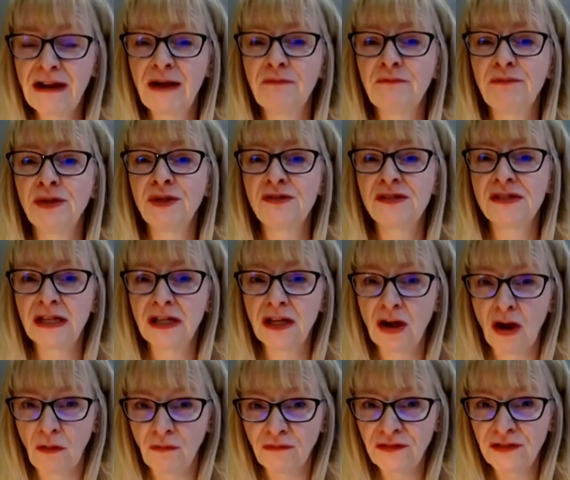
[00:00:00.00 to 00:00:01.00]
around boosting
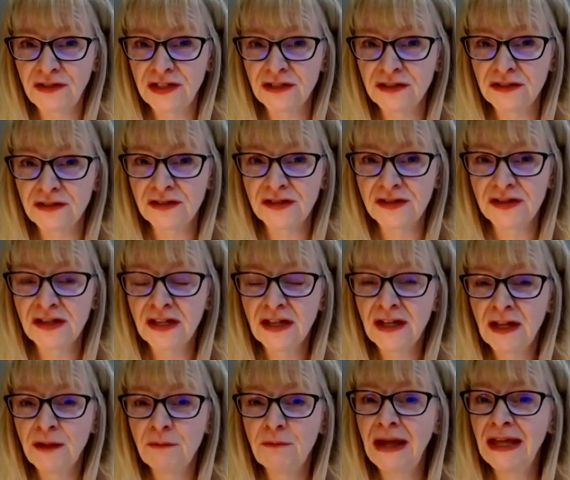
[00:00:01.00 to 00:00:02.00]
confidence,
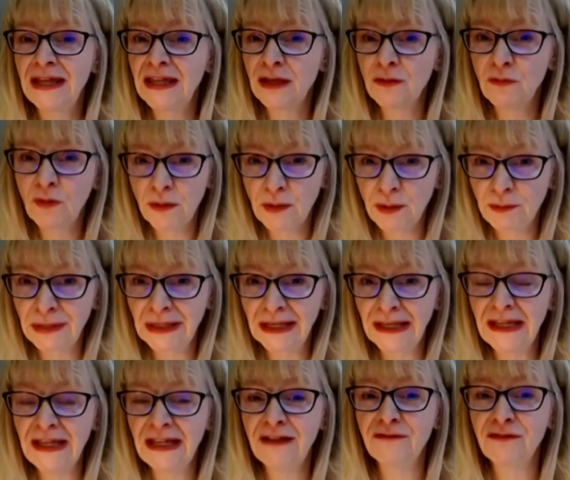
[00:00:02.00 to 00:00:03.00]
making women
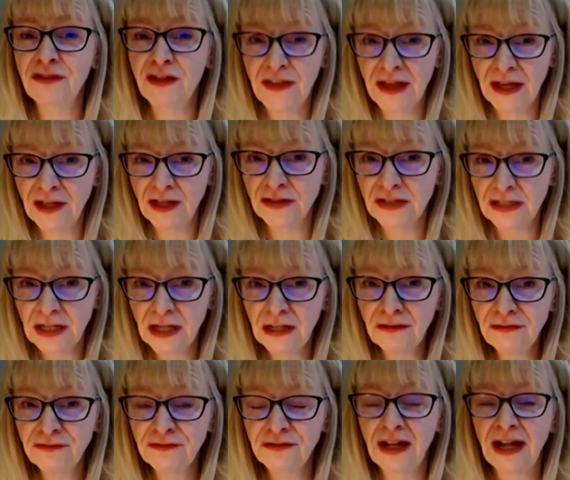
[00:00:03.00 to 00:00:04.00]
believe that they're good
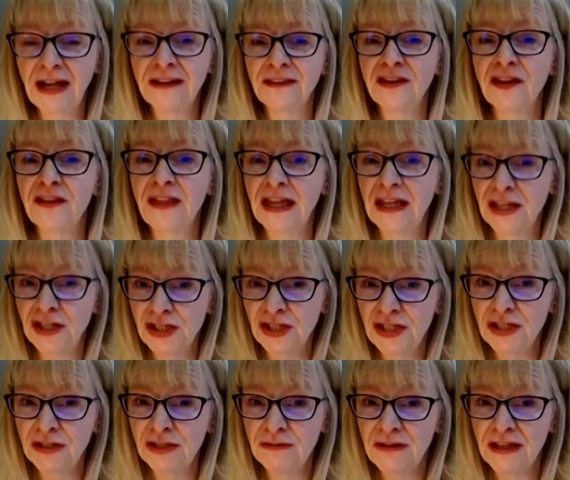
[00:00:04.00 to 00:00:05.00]
enough and that they can
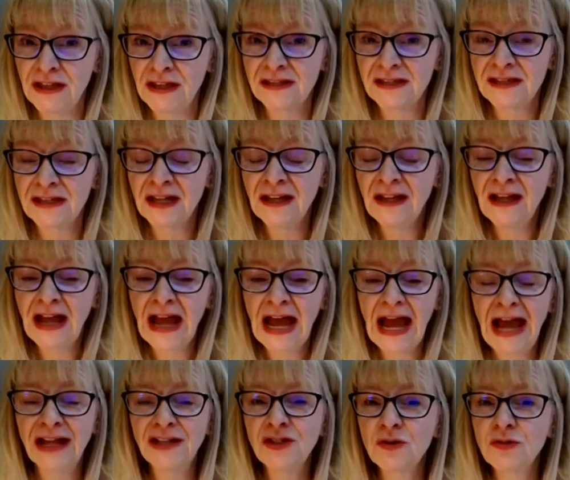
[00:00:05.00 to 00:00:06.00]
do this,
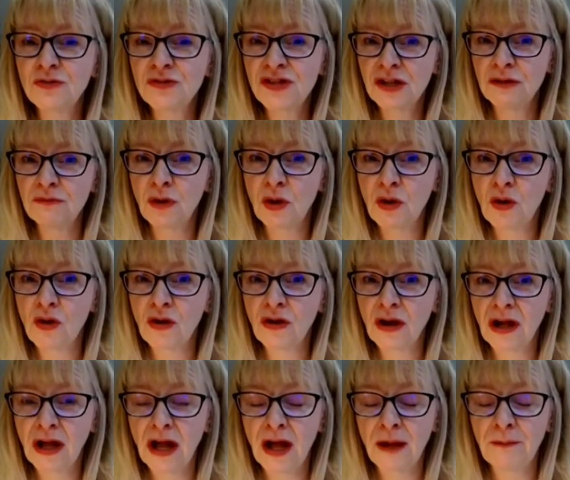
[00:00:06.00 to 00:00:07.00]
and also
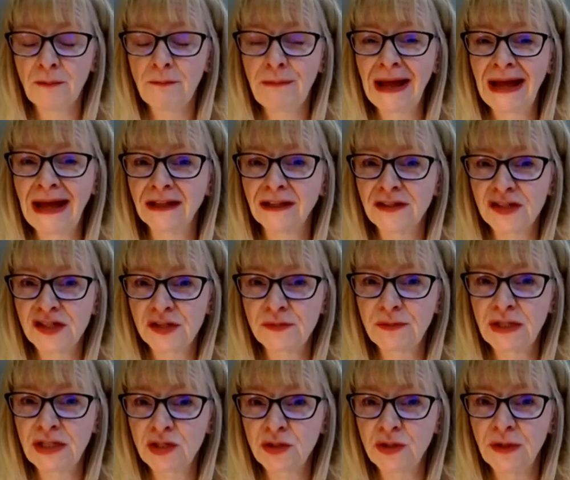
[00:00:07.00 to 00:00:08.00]
more balance
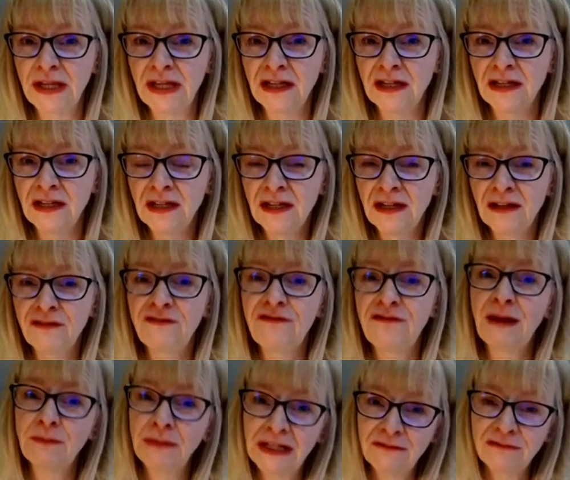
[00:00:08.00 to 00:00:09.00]
between
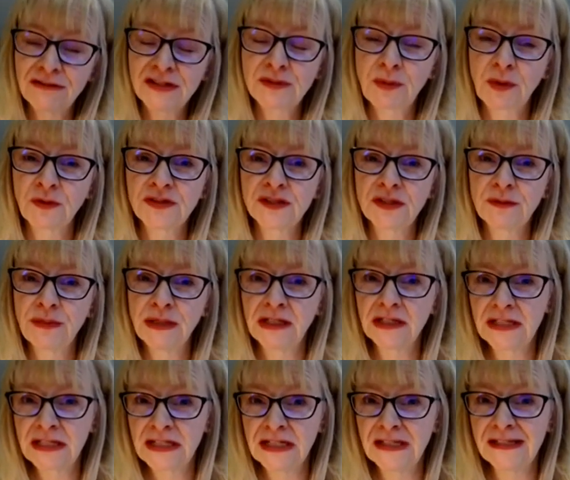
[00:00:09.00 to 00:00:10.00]
family
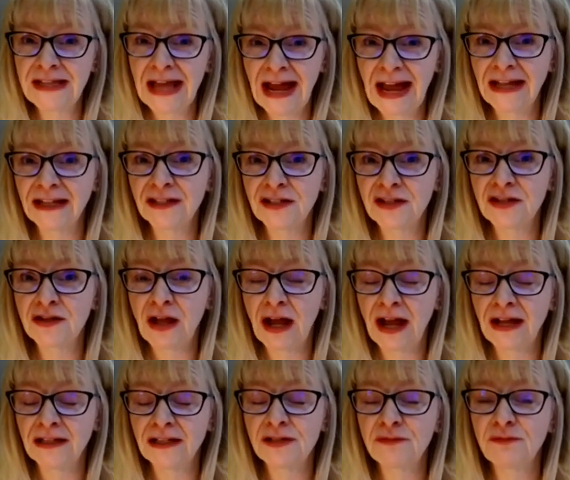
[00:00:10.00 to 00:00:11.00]
responsibilities
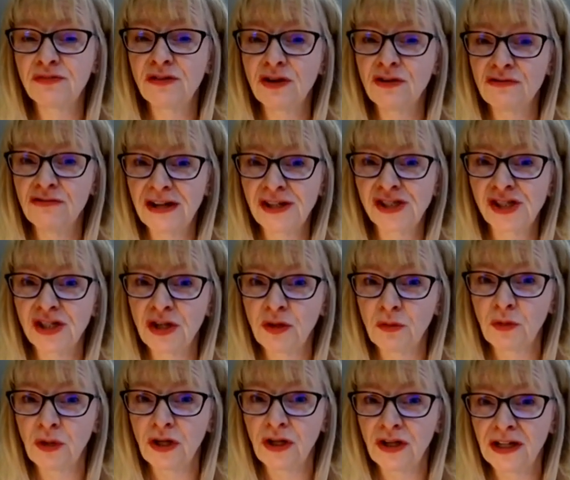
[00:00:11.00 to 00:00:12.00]
and progression
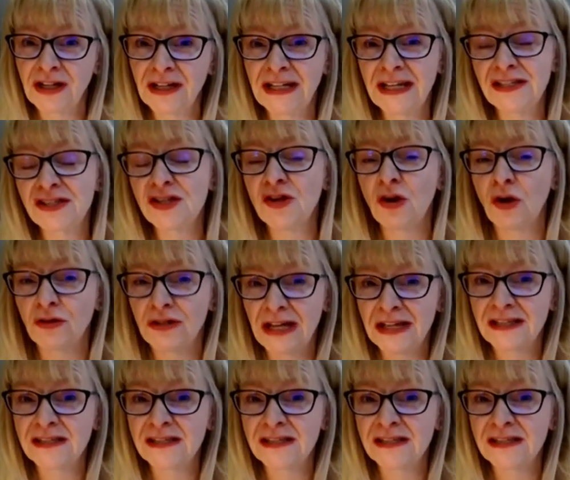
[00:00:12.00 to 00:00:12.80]
at work. And it's not